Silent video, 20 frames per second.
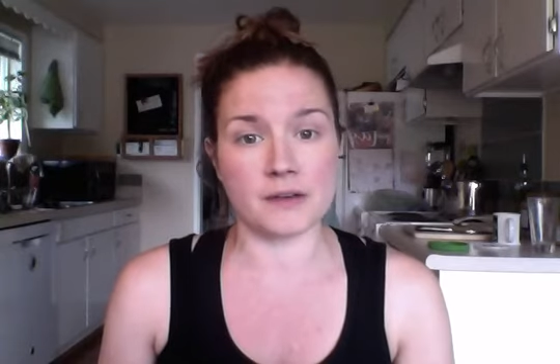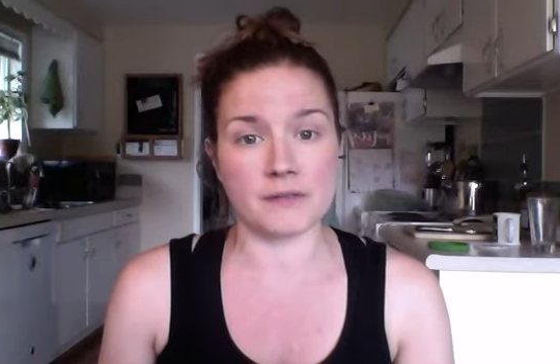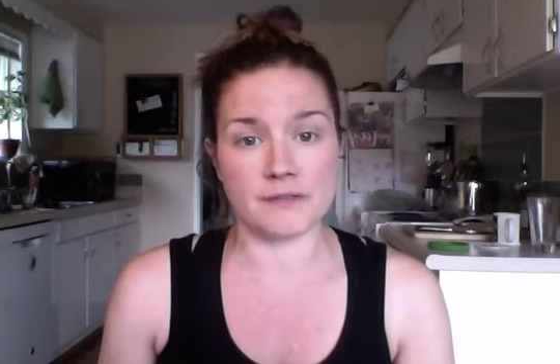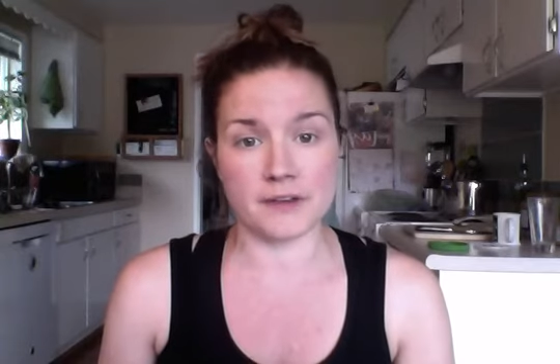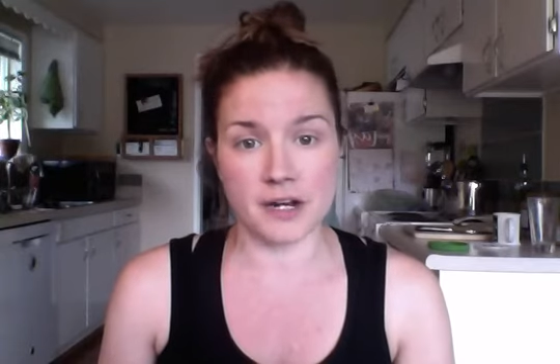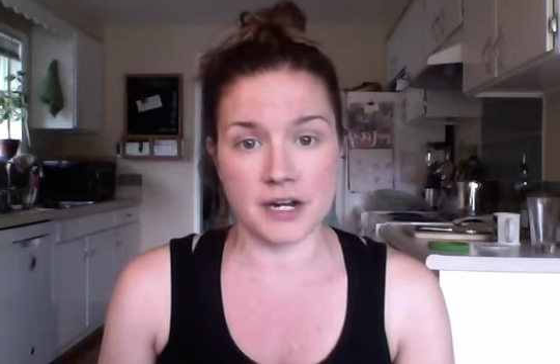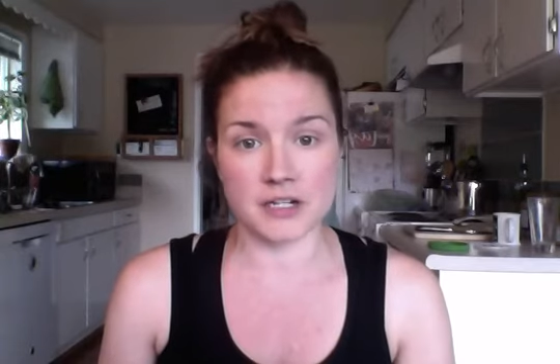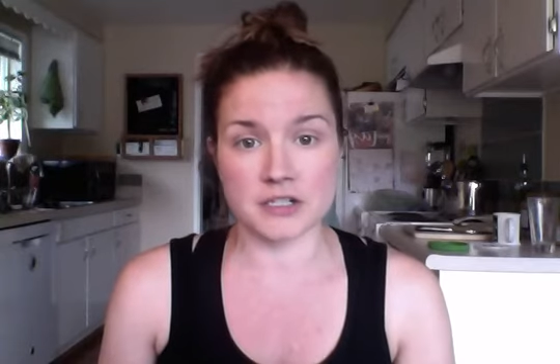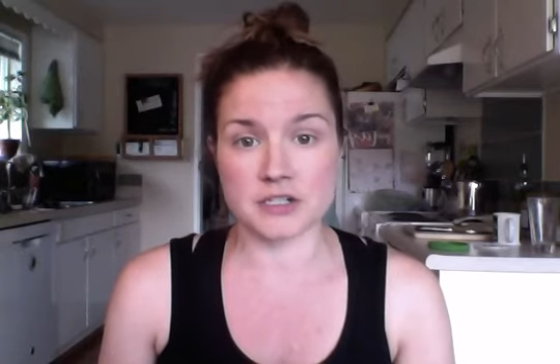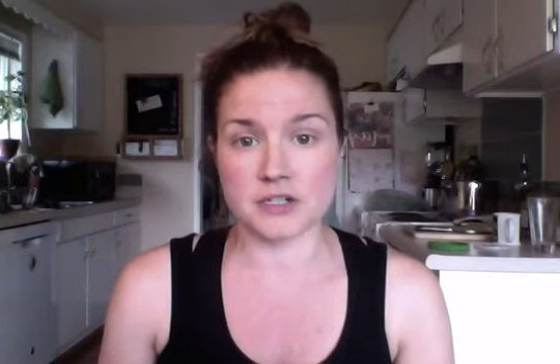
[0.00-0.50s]

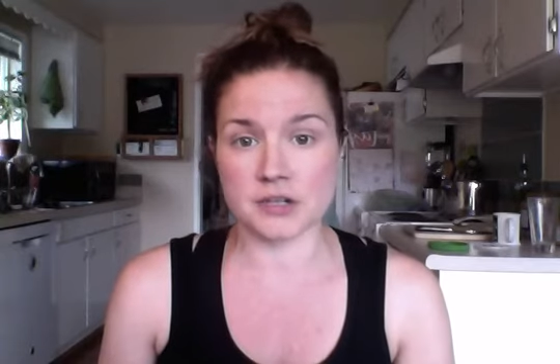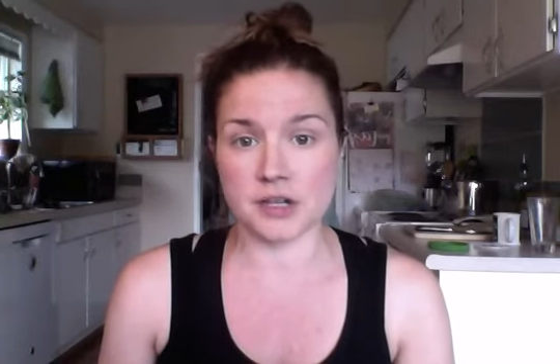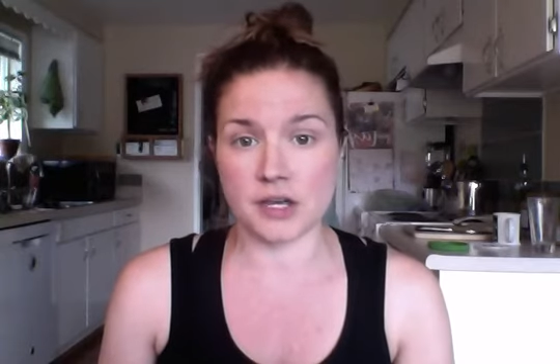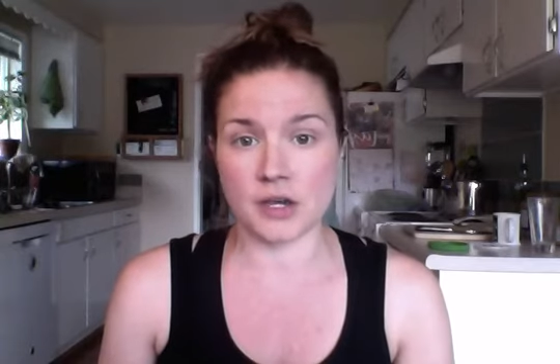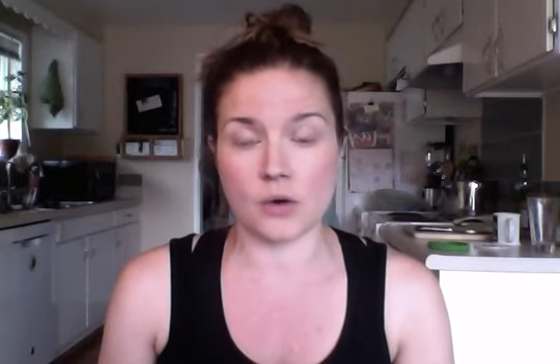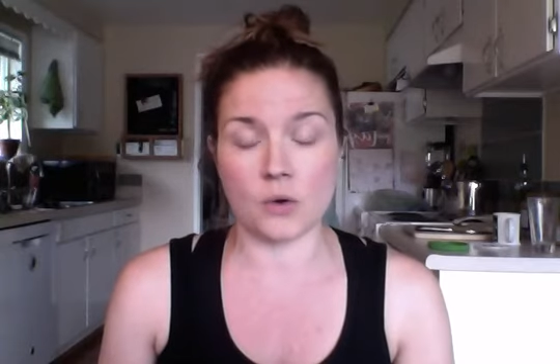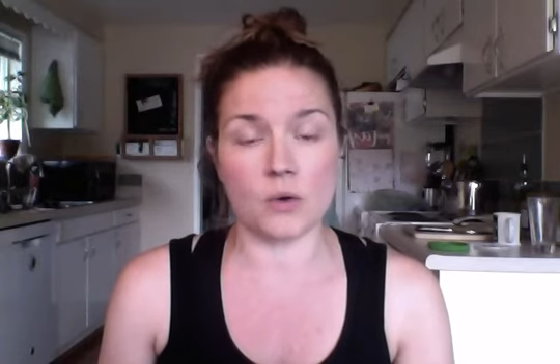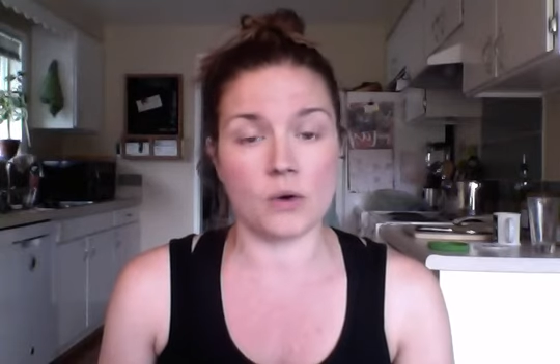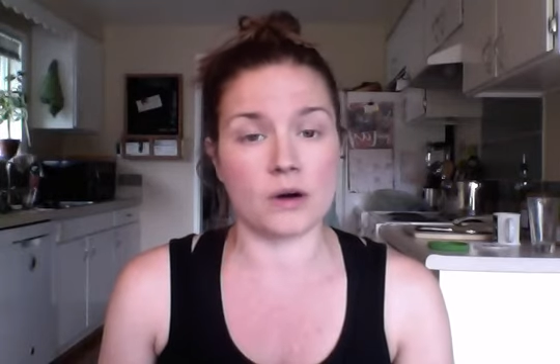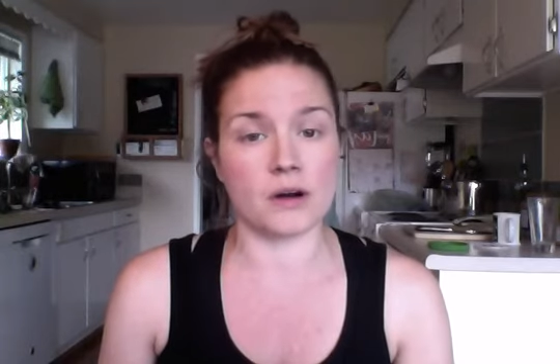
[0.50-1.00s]

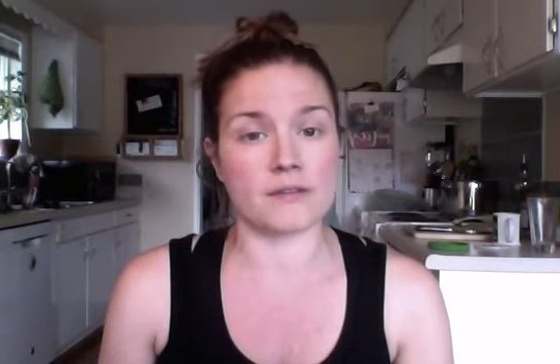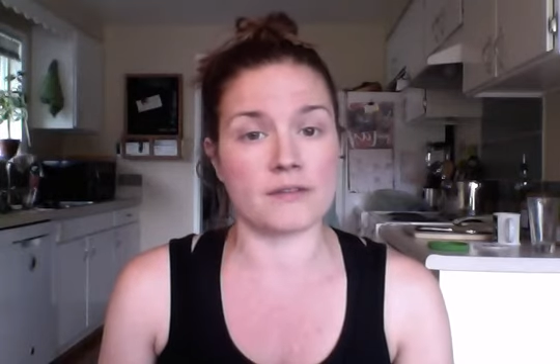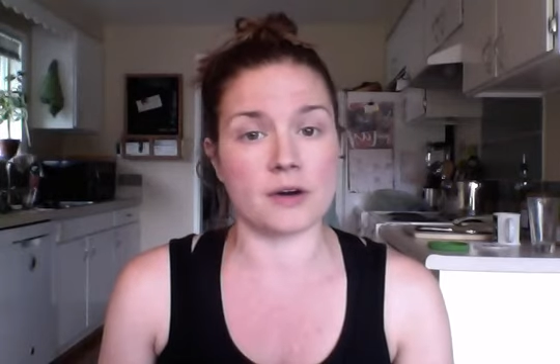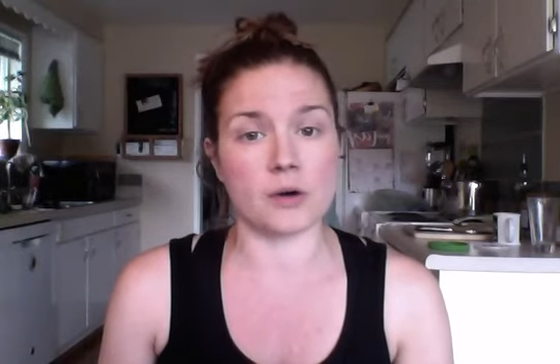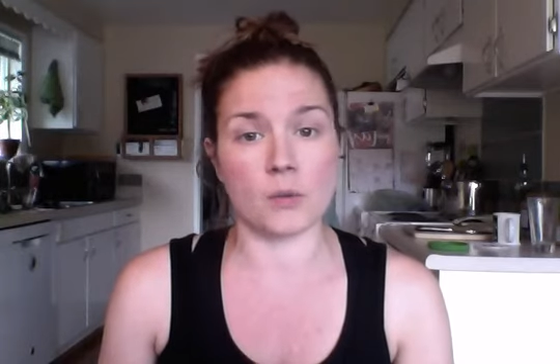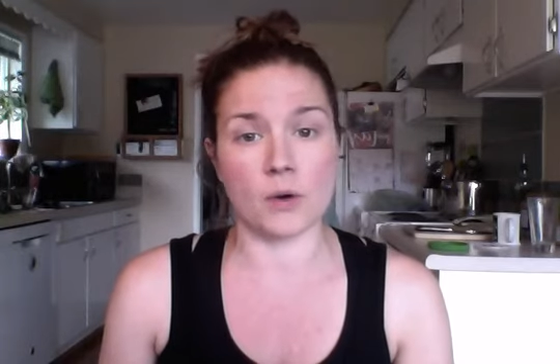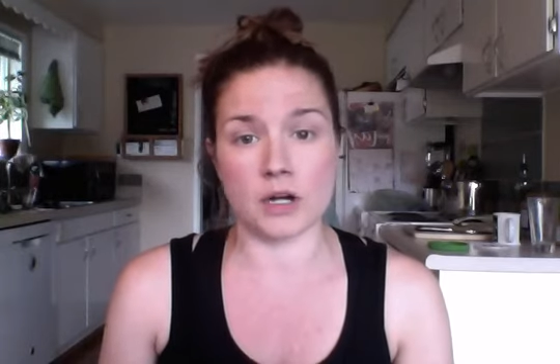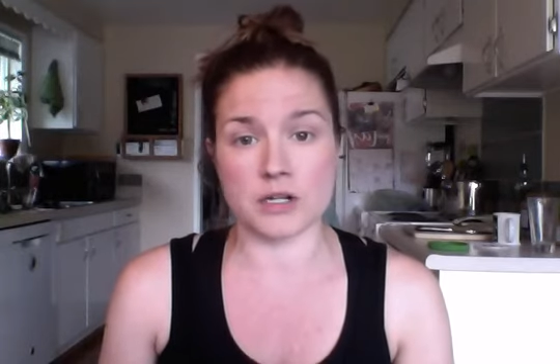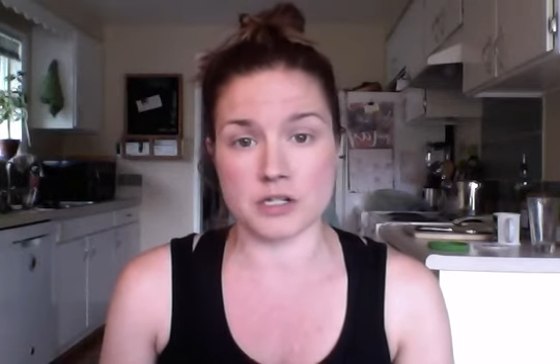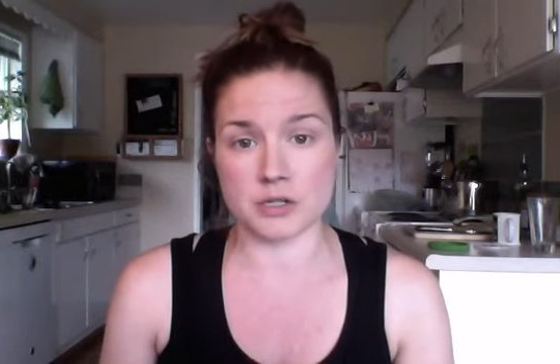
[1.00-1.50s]
financially, or if
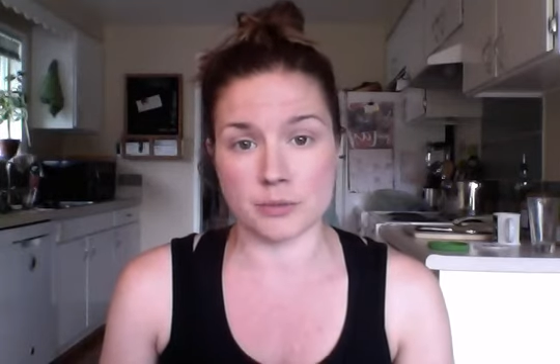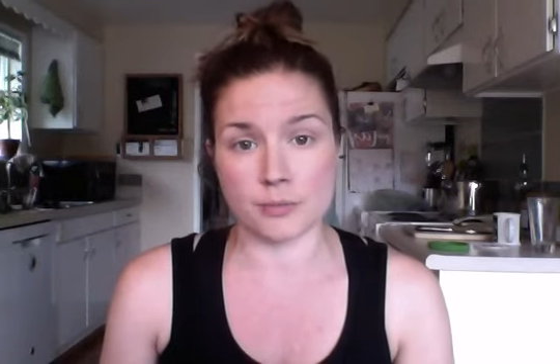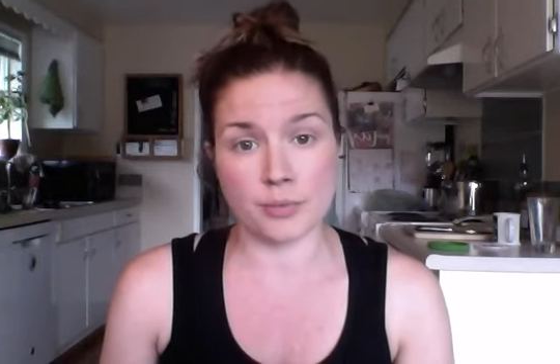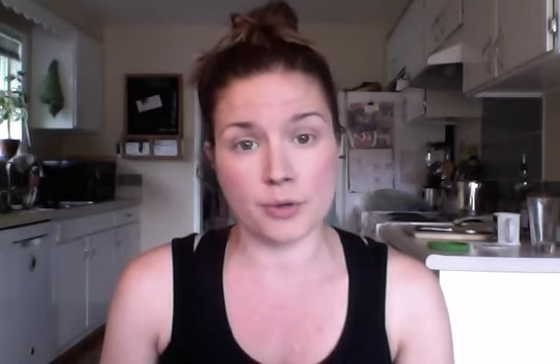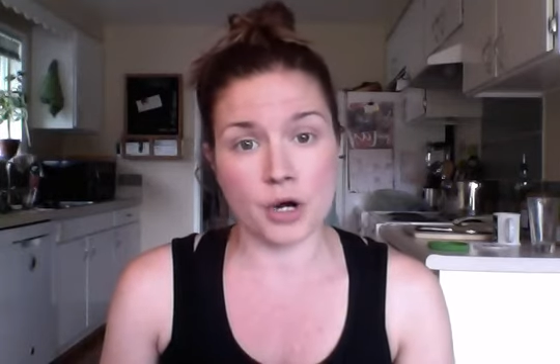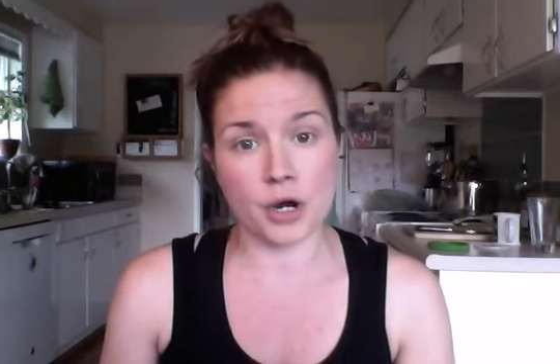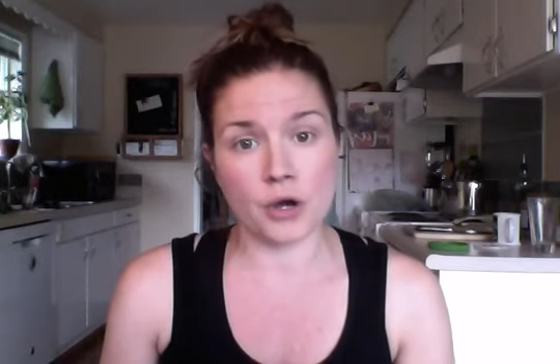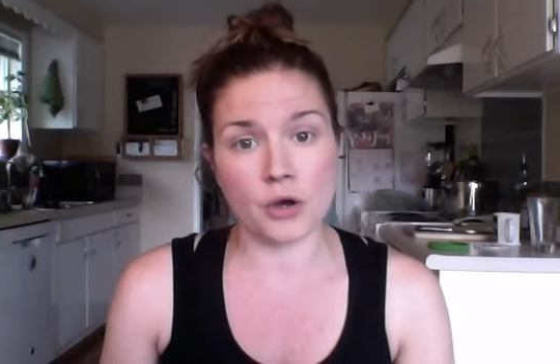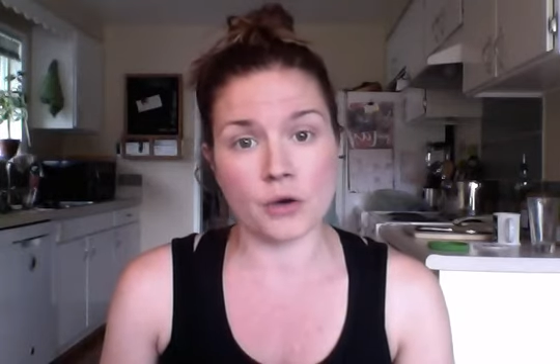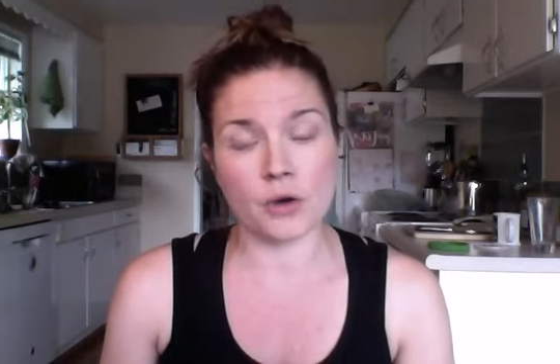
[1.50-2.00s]
our washer
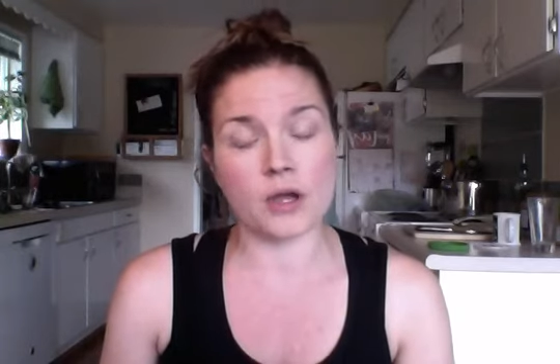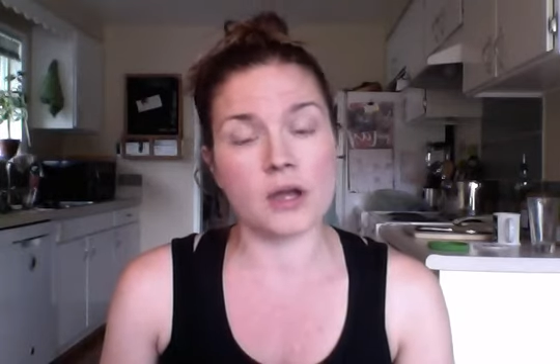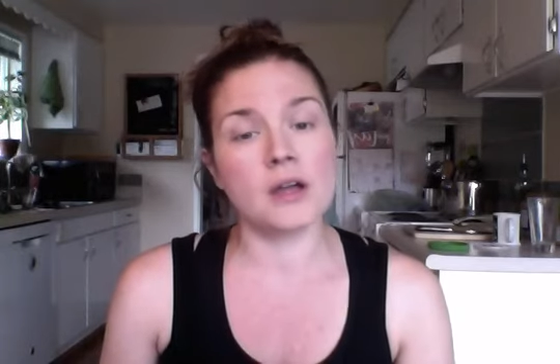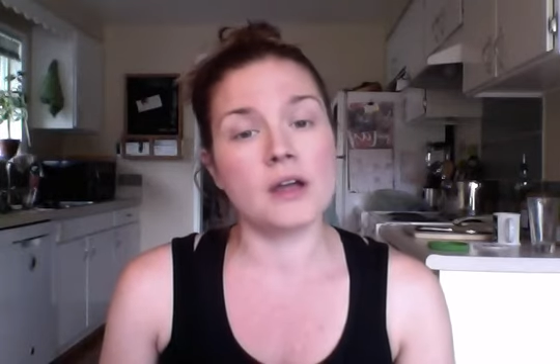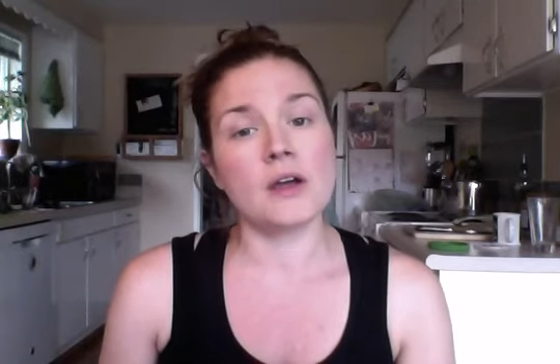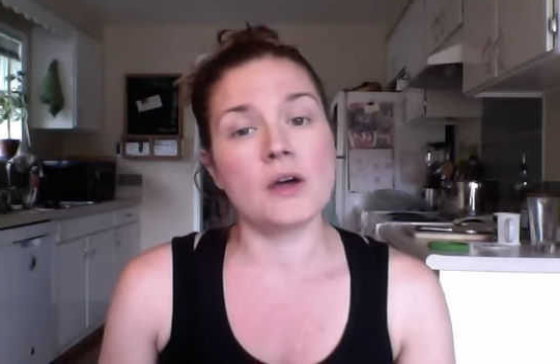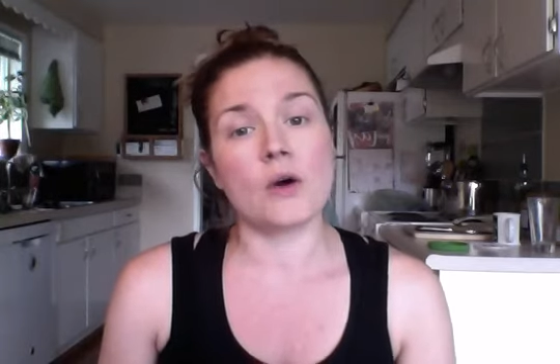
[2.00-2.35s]
broke,